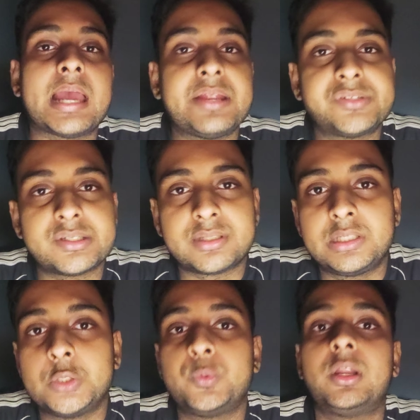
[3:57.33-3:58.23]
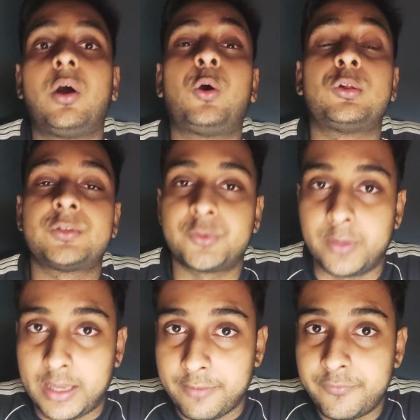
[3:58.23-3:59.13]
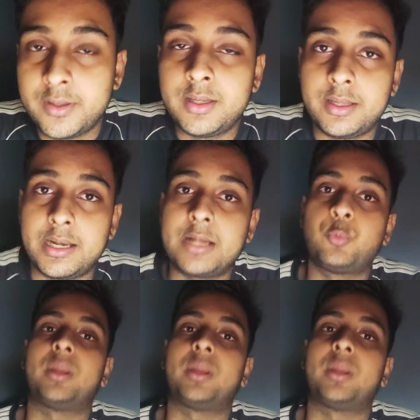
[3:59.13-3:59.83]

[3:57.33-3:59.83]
high chance that you will also have, right?